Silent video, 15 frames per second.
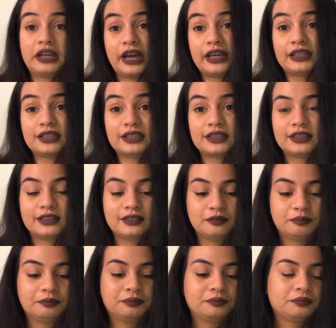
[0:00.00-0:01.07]
nice.
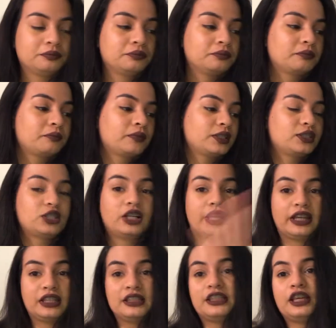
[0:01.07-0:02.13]
That's all I
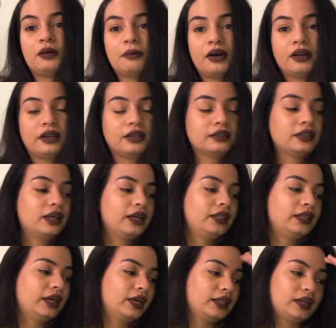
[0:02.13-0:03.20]
can say about it.
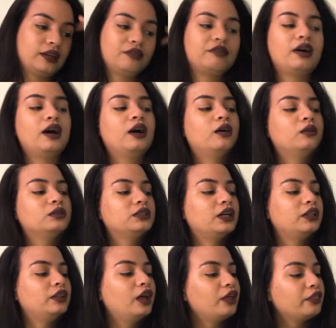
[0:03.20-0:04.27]
And then I found
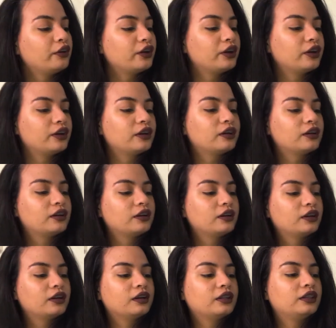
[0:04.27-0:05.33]
another,
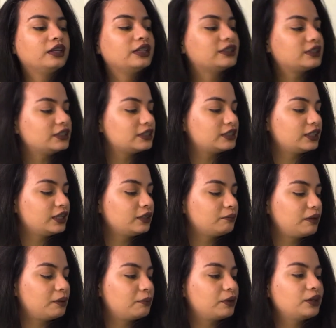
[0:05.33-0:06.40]
The Assistant
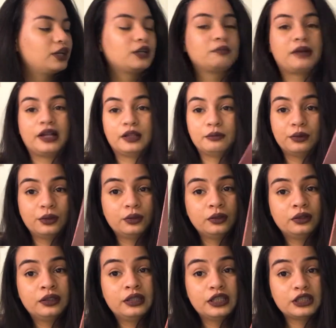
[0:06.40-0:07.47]
by Bernard
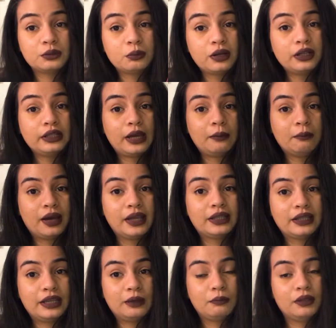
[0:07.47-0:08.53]
Malamud. This one I might
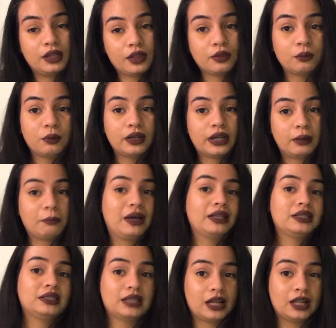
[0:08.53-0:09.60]
keep, the other one I
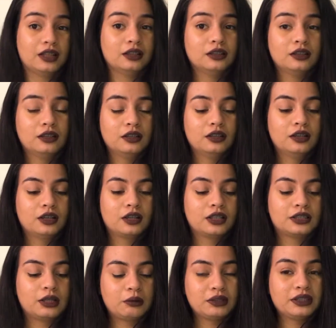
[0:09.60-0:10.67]
might sell,
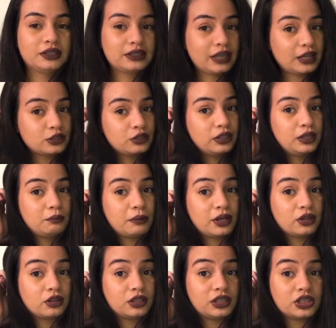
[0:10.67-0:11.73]
because that one is actually in
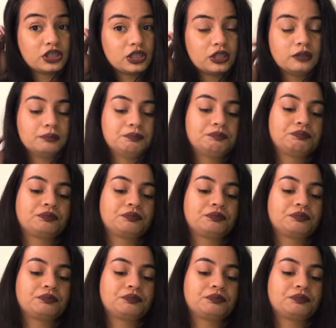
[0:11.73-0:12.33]
better condition.